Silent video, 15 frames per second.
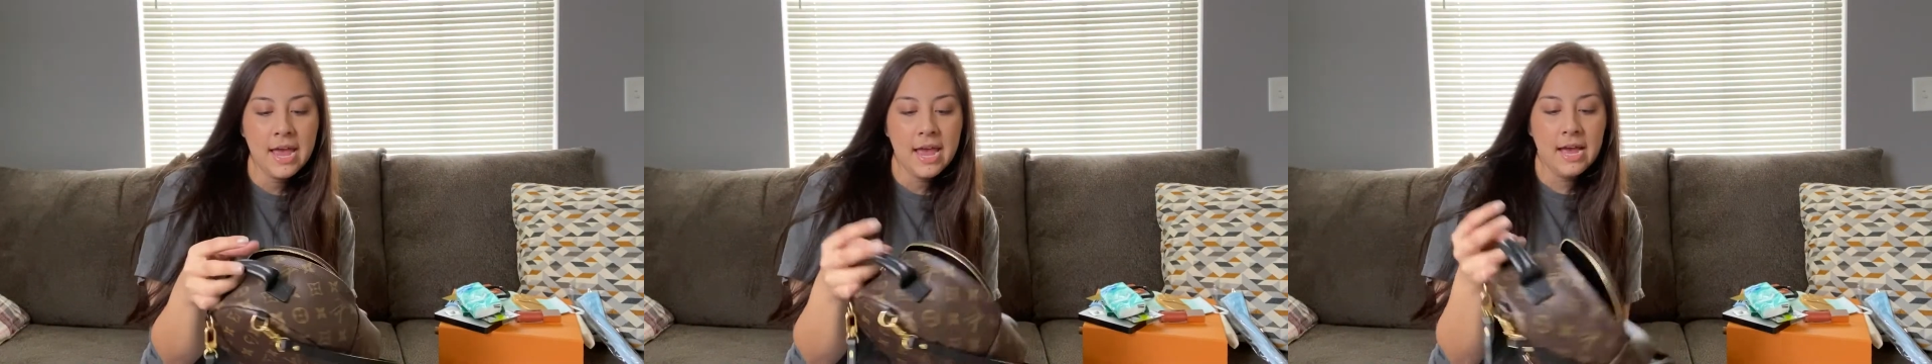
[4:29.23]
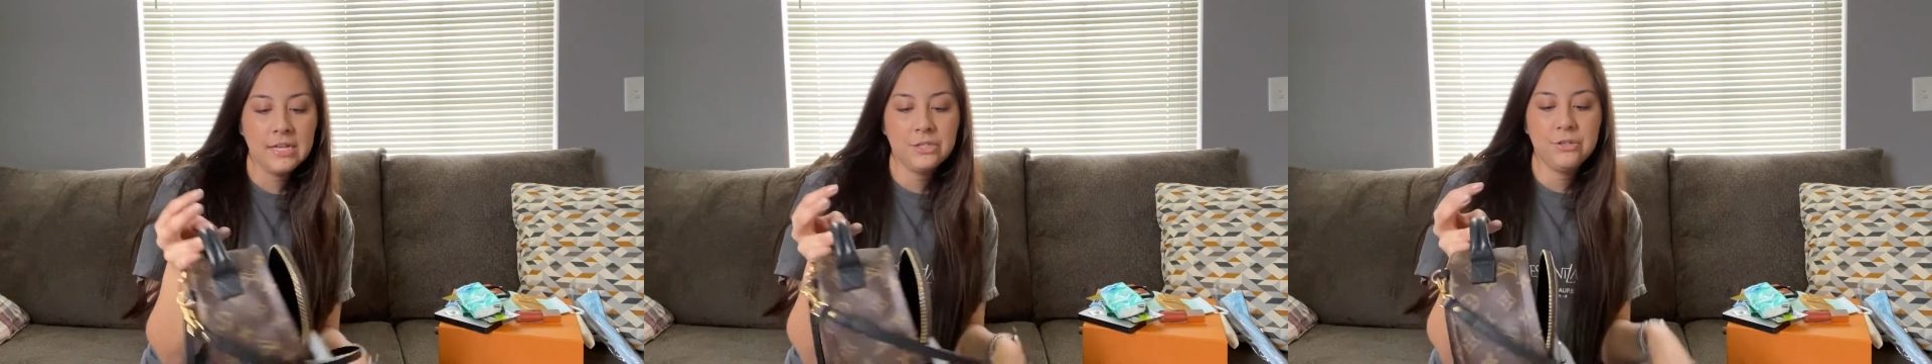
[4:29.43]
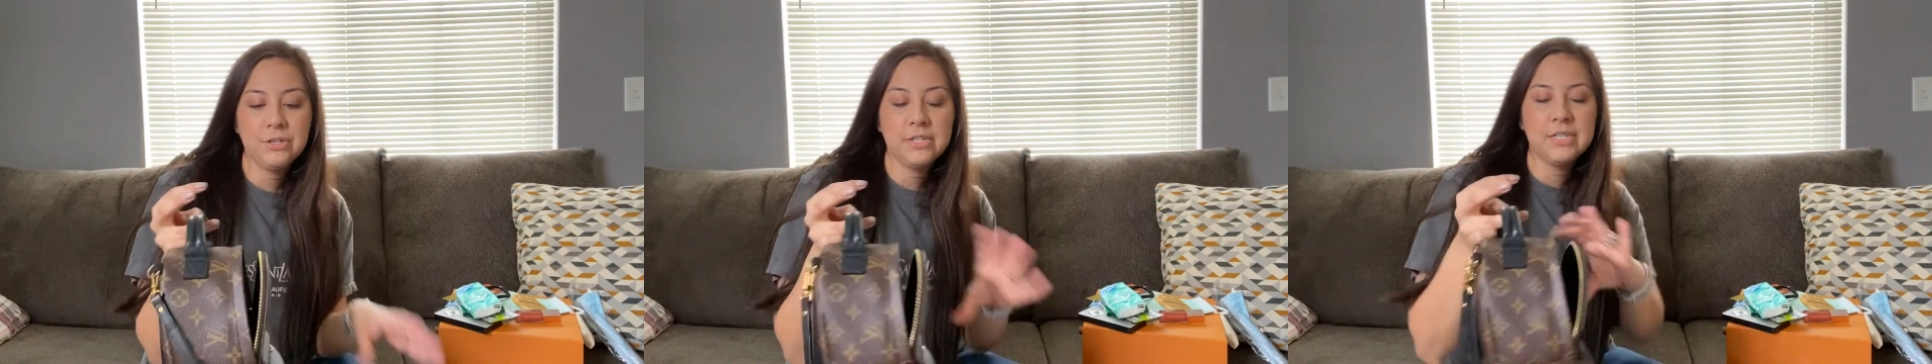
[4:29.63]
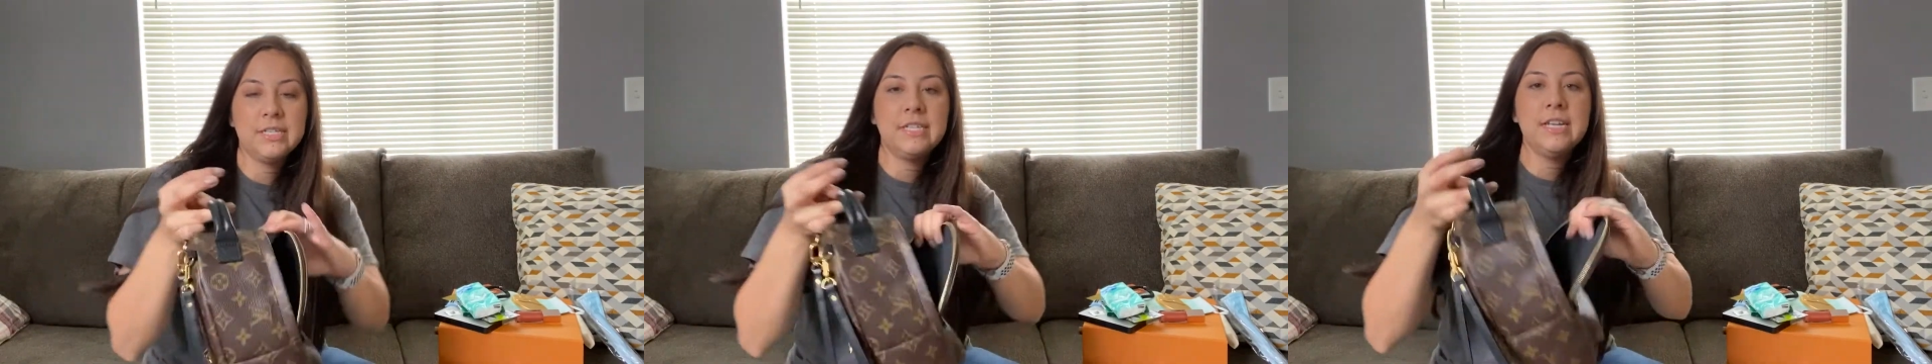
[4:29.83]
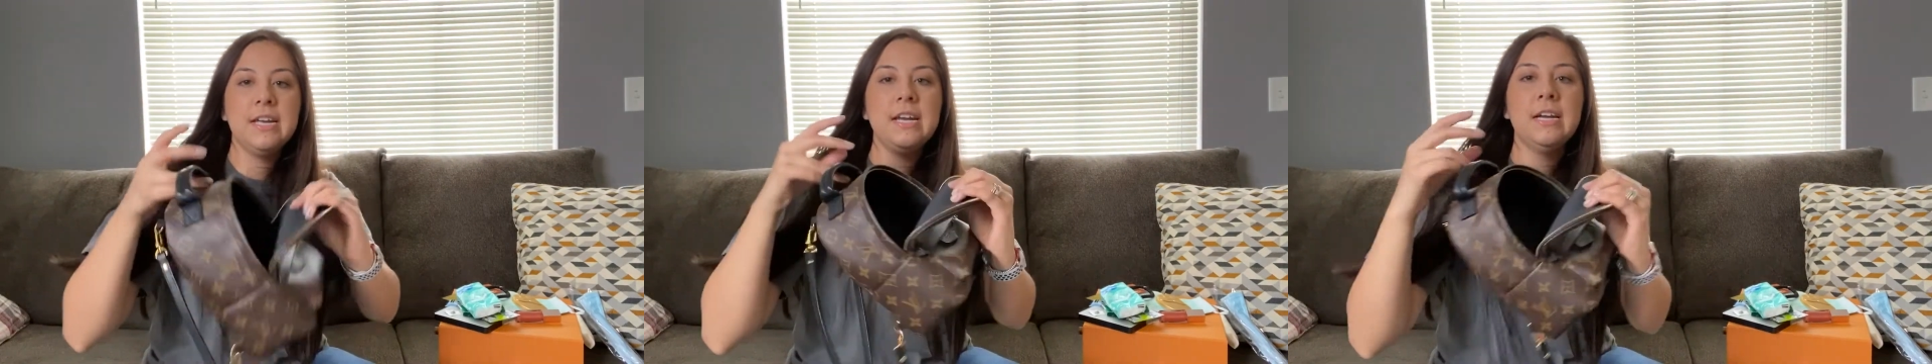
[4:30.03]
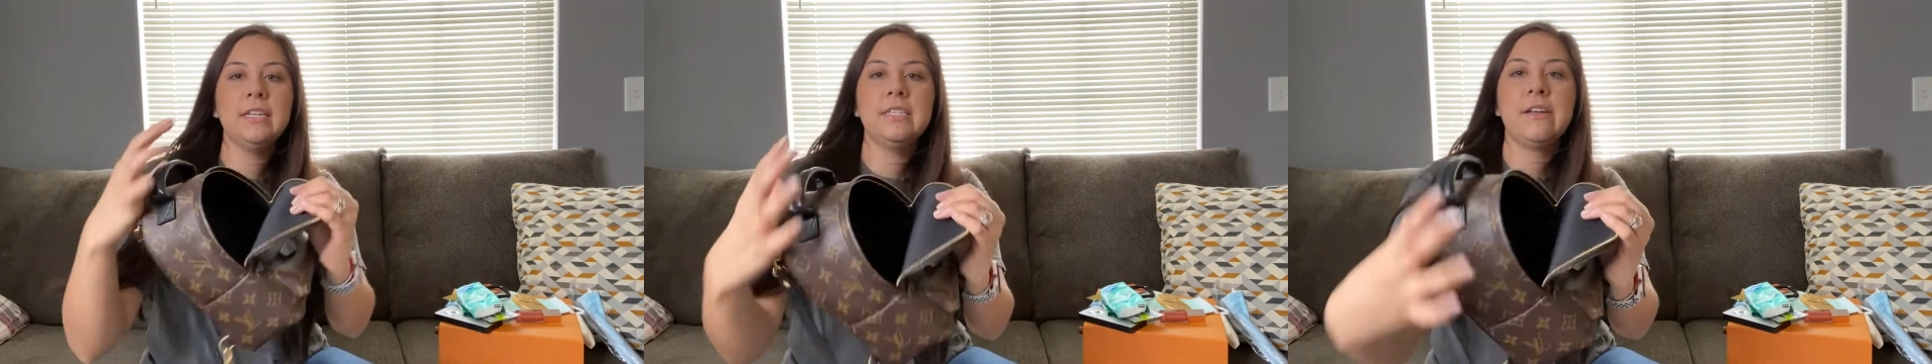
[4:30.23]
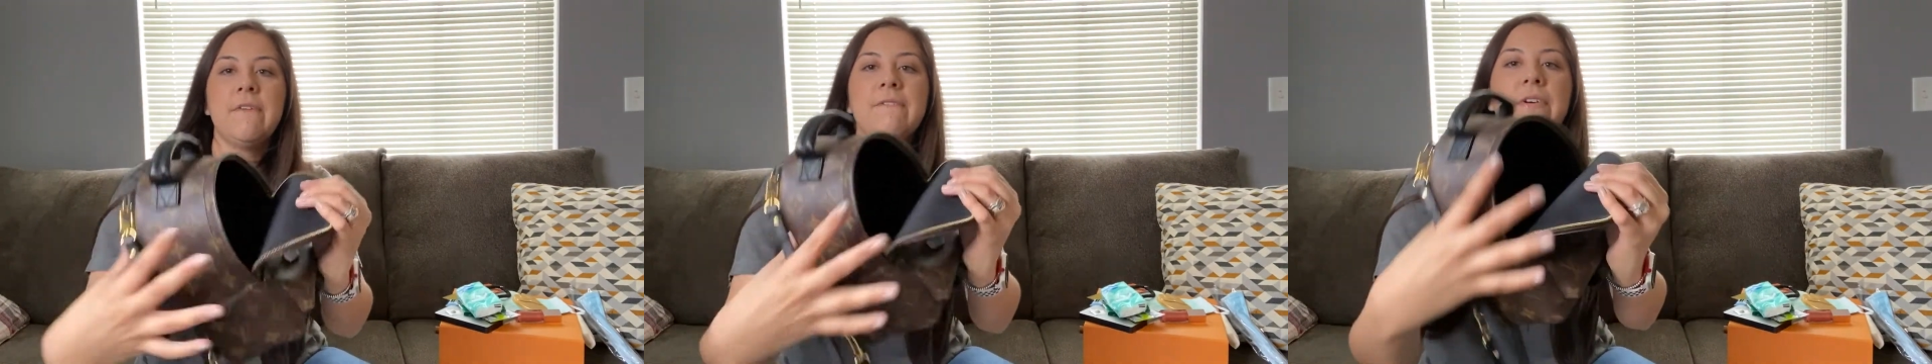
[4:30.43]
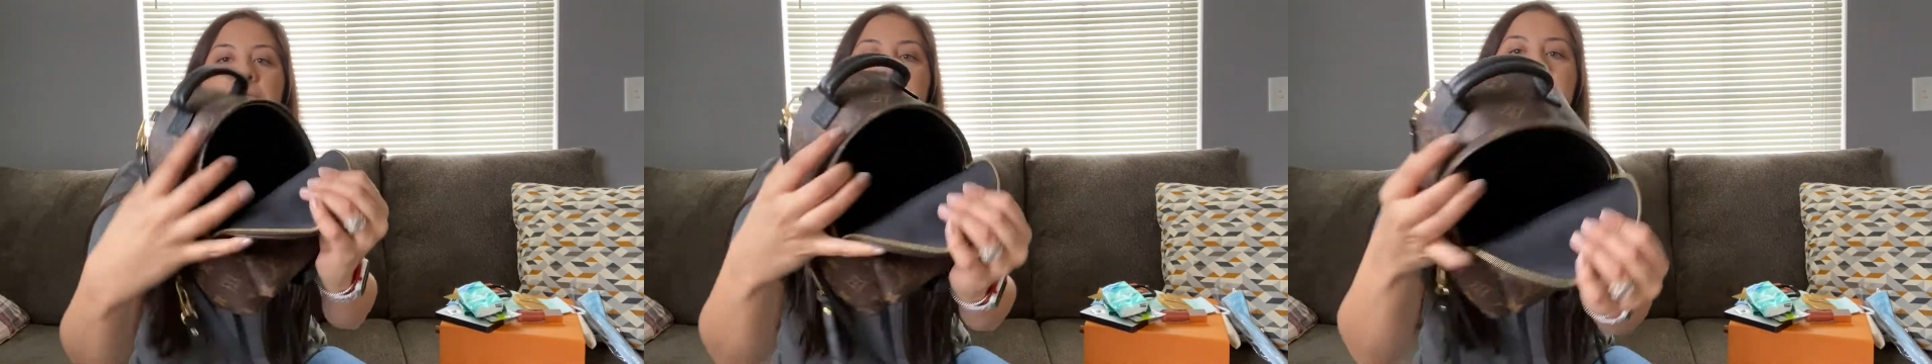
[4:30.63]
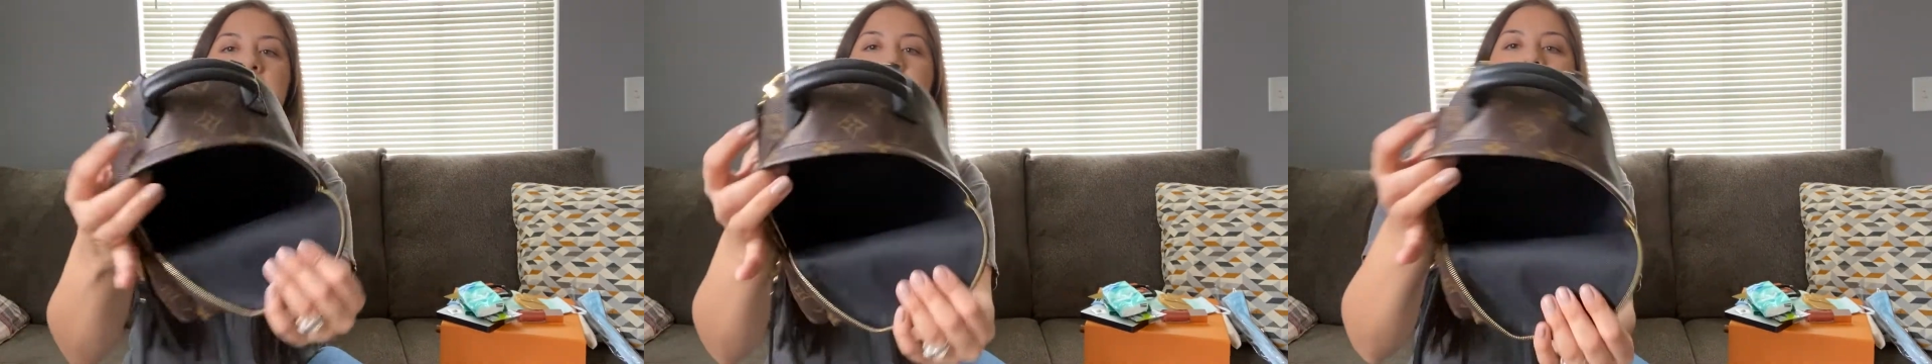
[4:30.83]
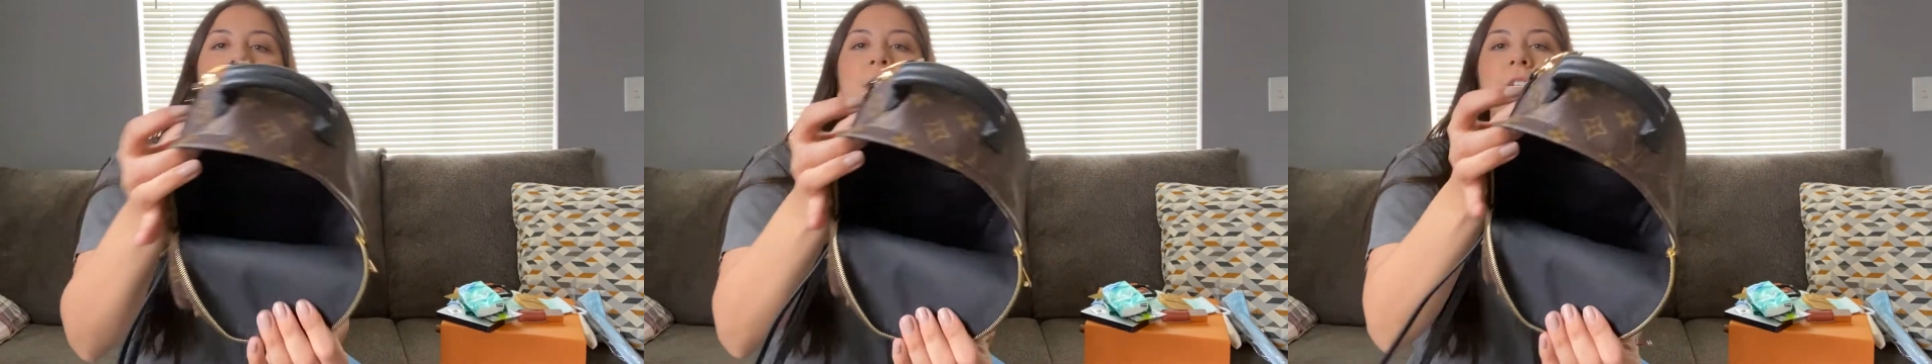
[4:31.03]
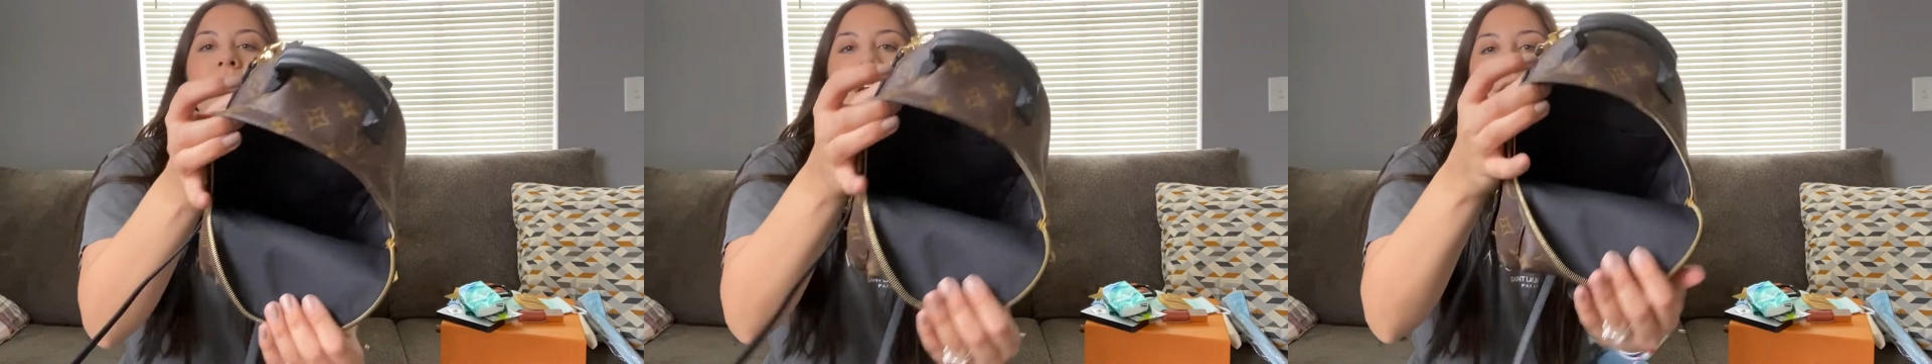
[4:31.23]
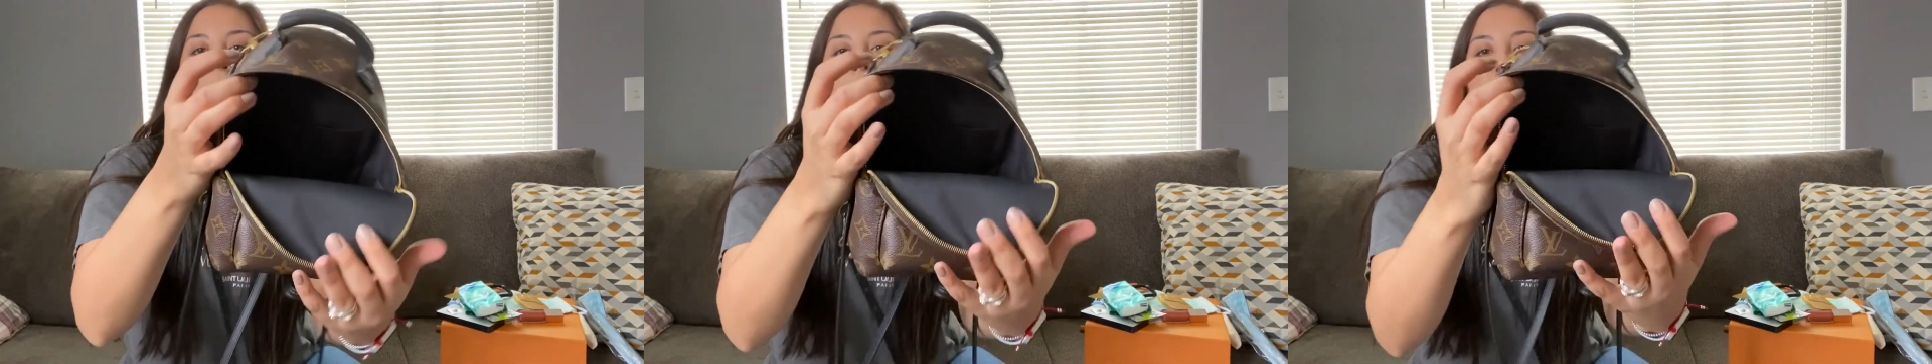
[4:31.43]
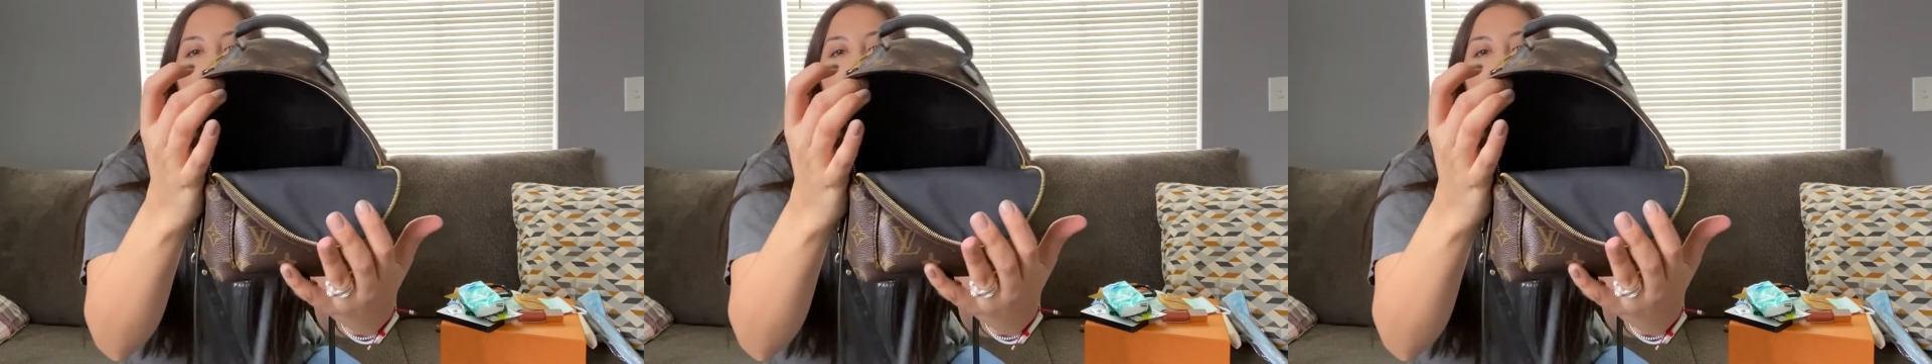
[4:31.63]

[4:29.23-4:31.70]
As you can see, it's very like